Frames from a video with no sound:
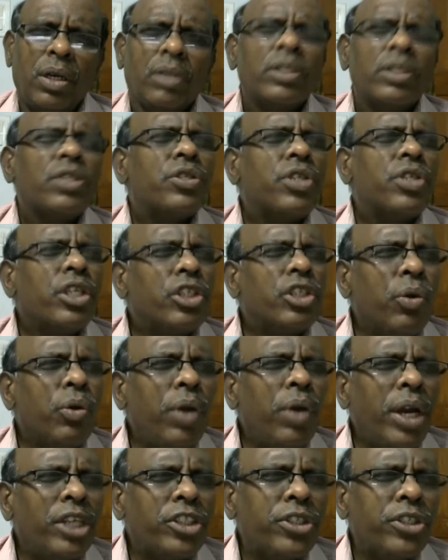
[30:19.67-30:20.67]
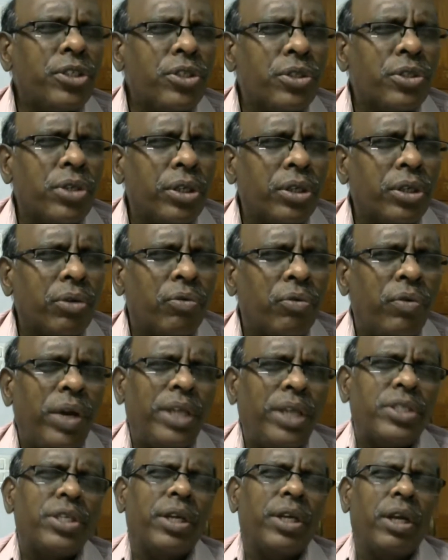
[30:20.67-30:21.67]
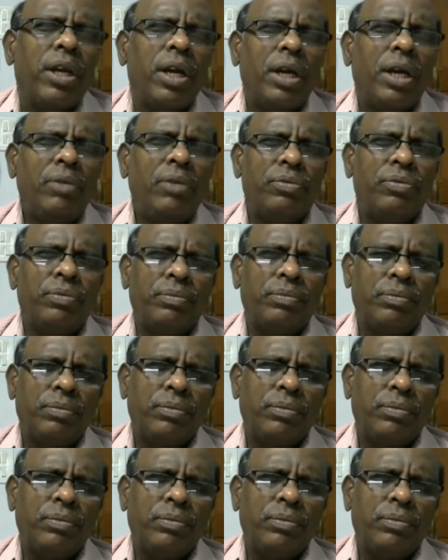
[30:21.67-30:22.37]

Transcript: the situations that you face in life,